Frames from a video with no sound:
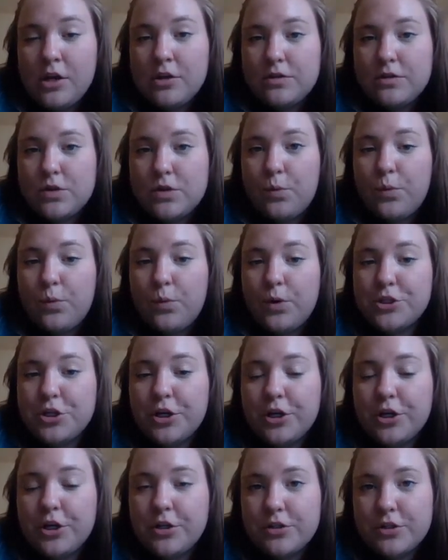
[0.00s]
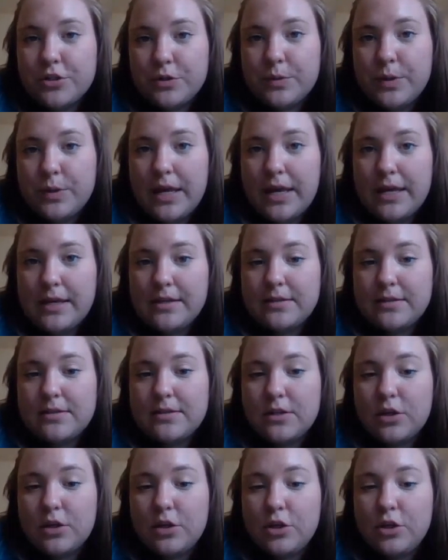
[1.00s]
So what you're going to do
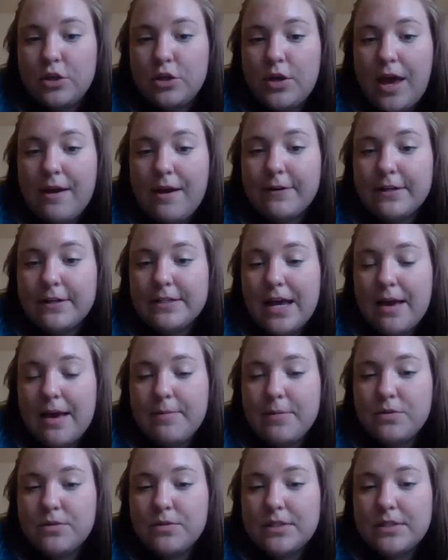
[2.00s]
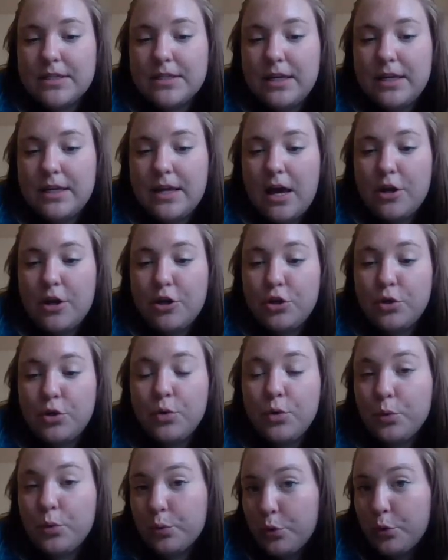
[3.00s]
is every time you see a
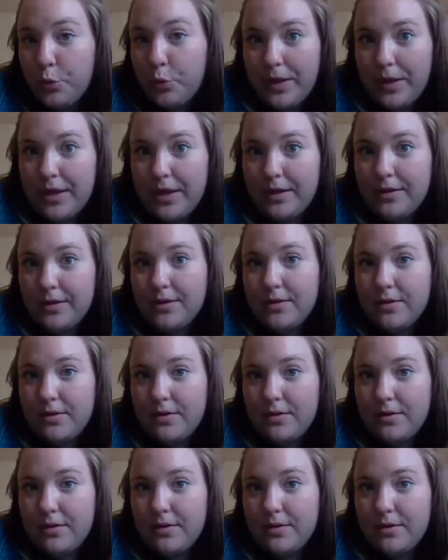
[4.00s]
new grouping